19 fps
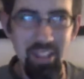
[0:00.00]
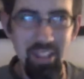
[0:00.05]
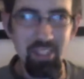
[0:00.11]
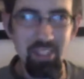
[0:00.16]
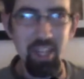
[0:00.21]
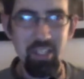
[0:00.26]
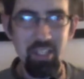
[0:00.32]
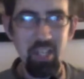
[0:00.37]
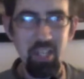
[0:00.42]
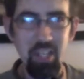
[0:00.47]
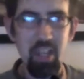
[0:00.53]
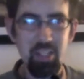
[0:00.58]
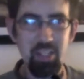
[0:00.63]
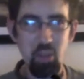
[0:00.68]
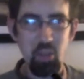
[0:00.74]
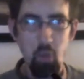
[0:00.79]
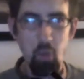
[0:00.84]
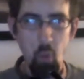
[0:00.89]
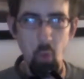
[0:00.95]

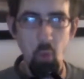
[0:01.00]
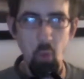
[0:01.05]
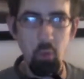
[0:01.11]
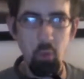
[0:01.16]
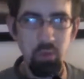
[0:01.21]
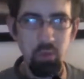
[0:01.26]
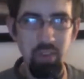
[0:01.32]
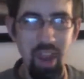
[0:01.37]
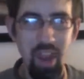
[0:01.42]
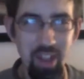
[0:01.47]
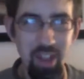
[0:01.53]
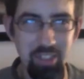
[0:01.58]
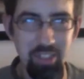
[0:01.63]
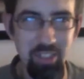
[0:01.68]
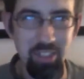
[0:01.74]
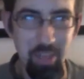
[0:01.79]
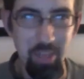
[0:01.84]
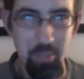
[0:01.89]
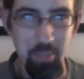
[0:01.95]
It's an old
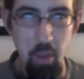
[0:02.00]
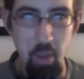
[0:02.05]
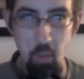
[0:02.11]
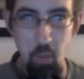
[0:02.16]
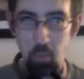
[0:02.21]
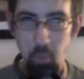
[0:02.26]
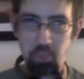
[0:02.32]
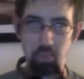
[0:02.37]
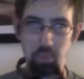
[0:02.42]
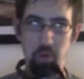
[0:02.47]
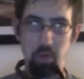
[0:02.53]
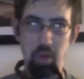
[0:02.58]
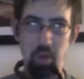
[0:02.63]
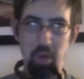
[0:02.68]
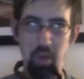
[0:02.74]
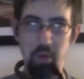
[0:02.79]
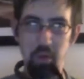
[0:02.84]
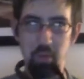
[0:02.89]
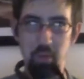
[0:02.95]
concept. What's going
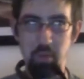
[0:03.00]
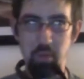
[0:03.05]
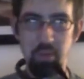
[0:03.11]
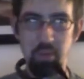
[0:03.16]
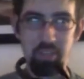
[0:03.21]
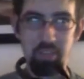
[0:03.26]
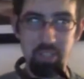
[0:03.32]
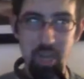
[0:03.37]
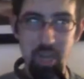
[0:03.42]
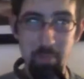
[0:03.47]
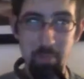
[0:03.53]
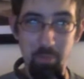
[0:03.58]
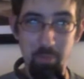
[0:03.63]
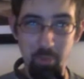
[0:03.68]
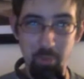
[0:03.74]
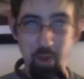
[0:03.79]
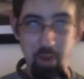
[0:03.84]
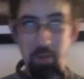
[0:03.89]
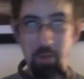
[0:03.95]
on in the world of
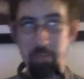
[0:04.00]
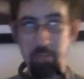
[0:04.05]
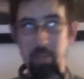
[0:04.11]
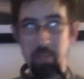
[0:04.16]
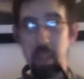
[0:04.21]
Cyberfrog?